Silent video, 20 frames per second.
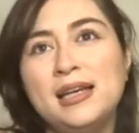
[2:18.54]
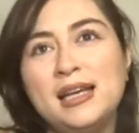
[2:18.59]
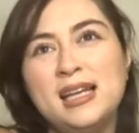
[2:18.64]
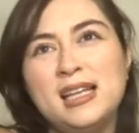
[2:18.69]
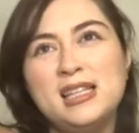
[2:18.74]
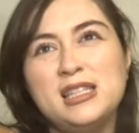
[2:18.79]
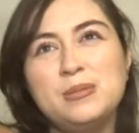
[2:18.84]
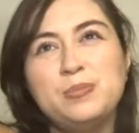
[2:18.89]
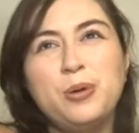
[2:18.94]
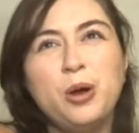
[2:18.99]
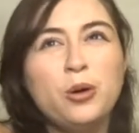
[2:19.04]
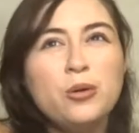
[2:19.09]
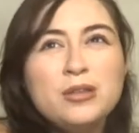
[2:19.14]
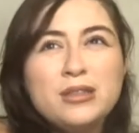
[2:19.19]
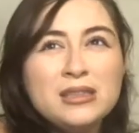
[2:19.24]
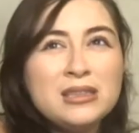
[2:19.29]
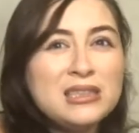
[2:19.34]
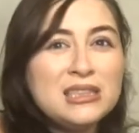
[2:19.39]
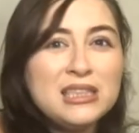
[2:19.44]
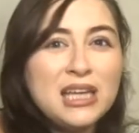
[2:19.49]
its
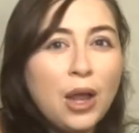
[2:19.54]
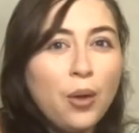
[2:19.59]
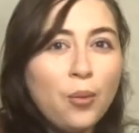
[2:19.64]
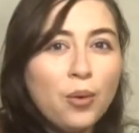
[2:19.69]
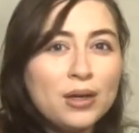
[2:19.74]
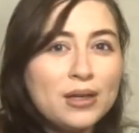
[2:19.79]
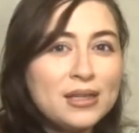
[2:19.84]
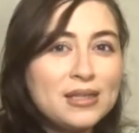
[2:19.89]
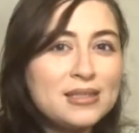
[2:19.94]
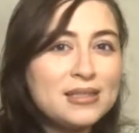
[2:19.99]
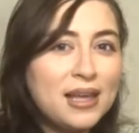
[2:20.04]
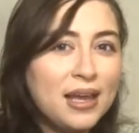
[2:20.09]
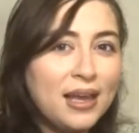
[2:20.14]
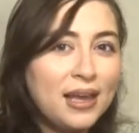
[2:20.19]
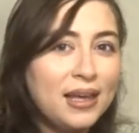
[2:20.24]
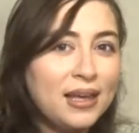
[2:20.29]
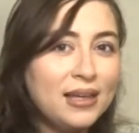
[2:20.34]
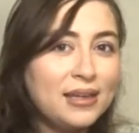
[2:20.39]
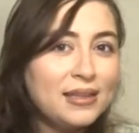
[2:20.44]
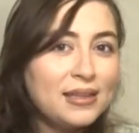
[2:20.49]
potency, I want to
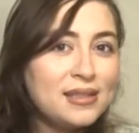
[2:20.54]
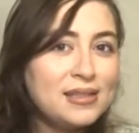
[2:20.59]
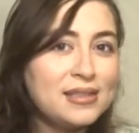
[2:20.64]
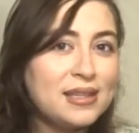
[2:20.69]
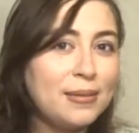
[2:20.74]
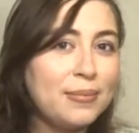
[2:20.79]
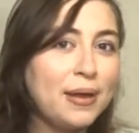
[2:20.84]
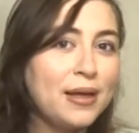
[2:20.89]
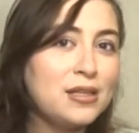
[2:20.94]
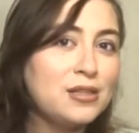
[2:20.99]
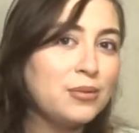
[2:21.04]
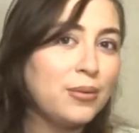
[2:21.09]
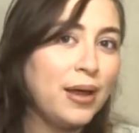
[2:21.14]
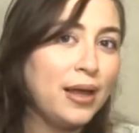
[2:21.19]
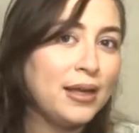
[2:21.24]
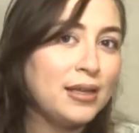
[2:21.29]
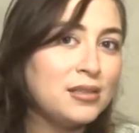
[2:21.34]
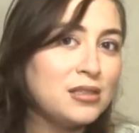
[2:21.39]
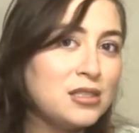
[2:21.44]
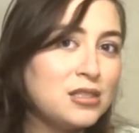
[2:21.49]
say, is the best way
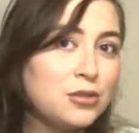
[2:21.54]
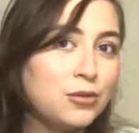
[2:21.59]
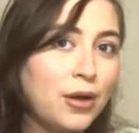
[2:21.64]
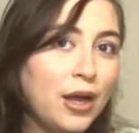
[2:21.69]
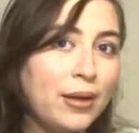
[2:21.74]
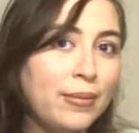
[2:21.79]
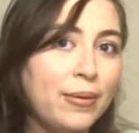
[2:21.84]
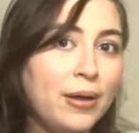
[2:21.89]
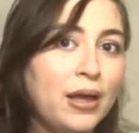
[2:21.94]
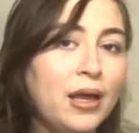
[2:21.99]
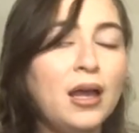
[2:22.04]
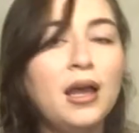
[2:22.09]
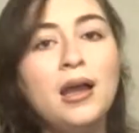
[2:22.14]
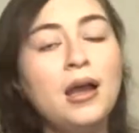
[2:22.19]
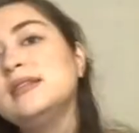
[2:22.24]
I could describe it.